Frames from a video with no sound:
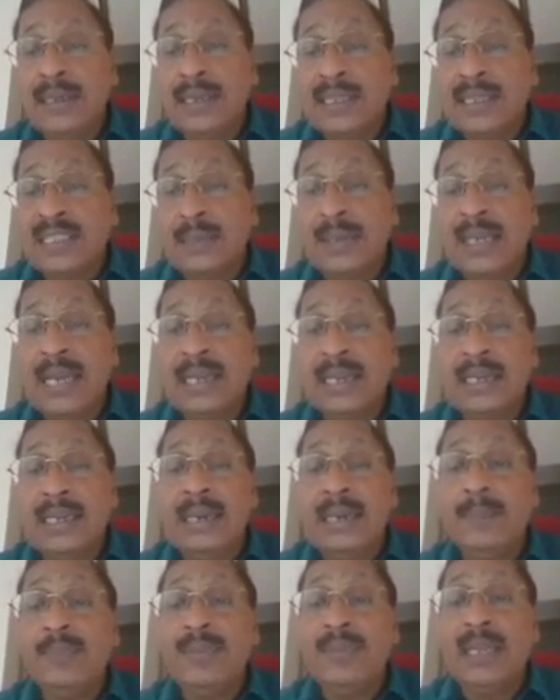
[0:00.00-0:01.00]

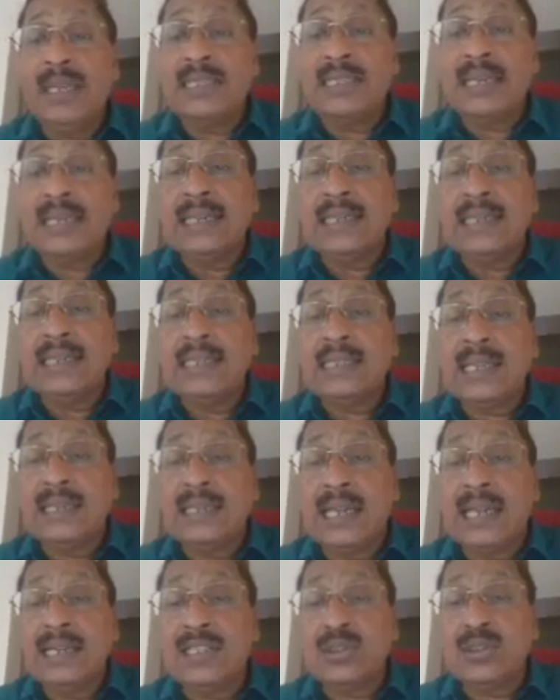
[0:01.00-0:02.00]
Similarly, the secondary
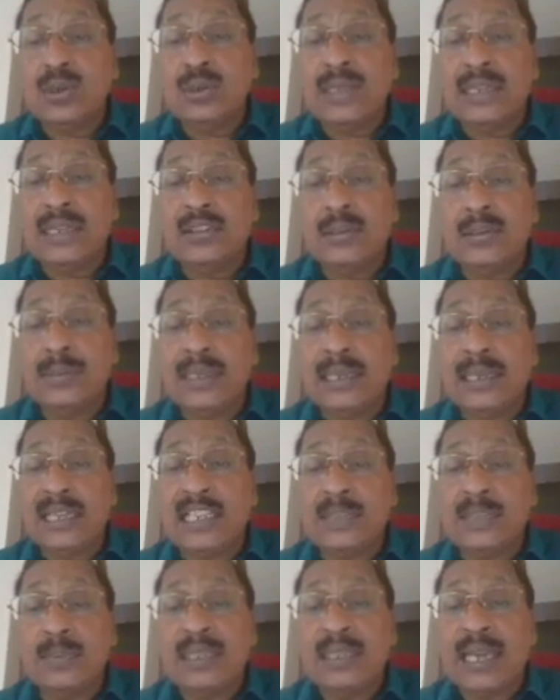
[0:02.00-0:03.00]
side also, that will be
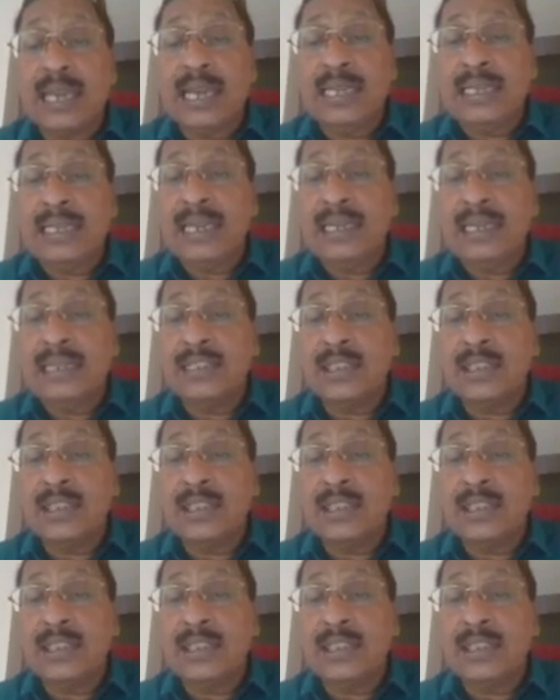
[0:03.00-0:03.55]
corresponding IA,